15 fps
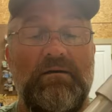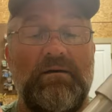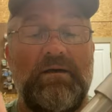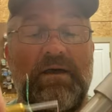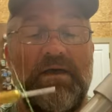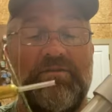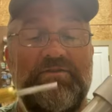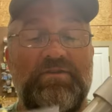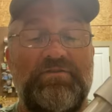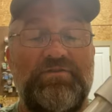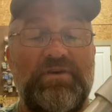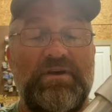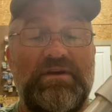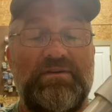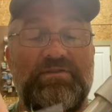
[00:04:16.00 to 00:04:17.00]
as the
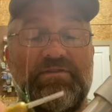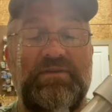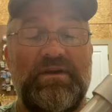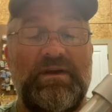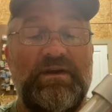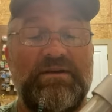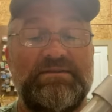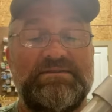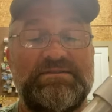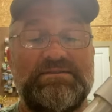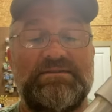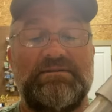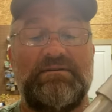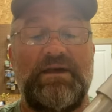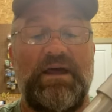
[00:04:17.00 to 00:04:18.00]
jig
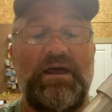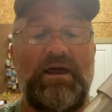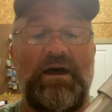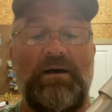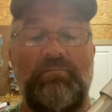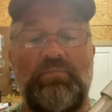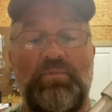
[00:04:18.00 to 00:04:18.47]
sits. And I'm